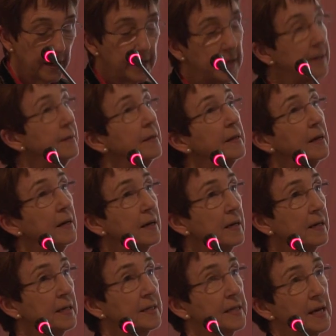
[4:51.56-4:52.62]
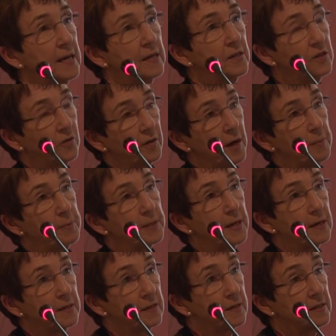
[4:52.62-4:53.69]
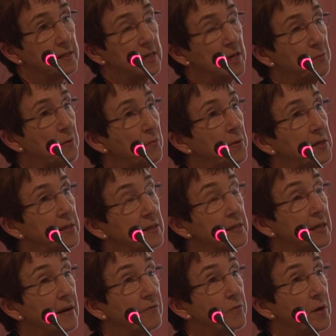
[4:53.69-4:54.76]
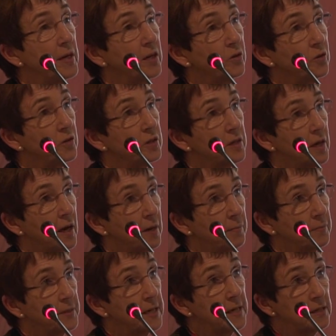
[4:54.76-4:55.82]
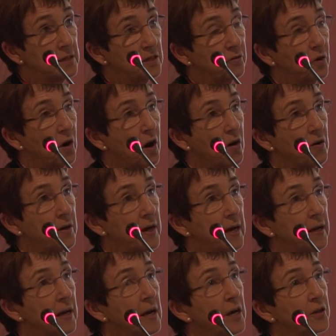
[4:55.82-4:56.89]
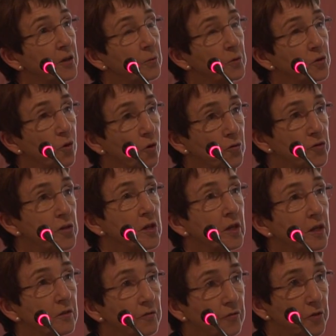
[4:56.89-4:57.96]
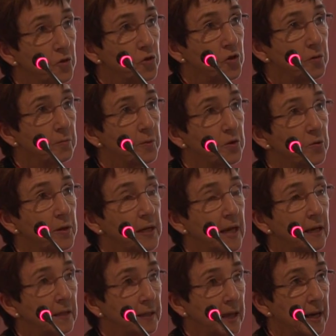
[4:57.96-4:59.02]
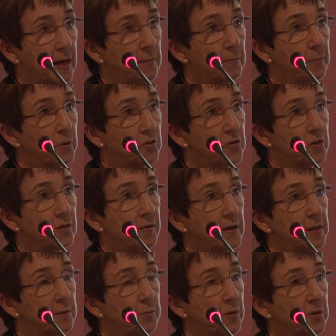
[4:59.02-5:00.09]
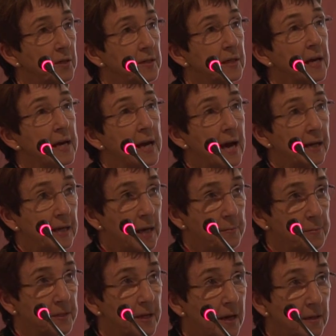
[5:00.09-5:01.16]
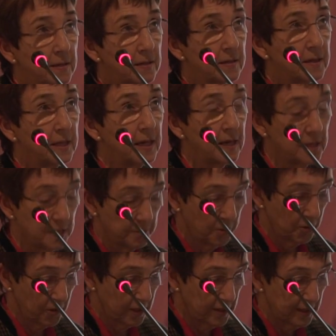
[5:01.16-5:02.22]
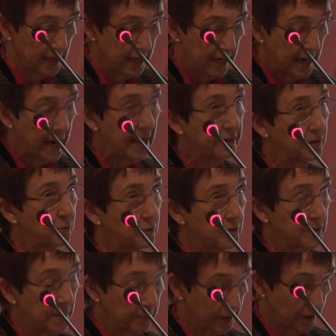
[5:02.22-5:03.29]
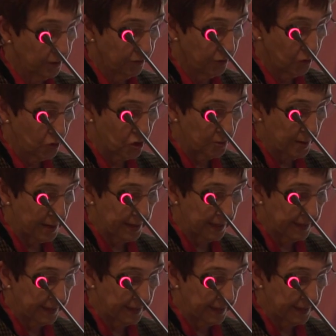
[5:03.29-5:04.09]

In the early days of hepatitis C, when we didn't have really good tests for RNA, there was often a confusion between LKM positive antibodies and hepatitis C antibodies, and there was some confusion about that.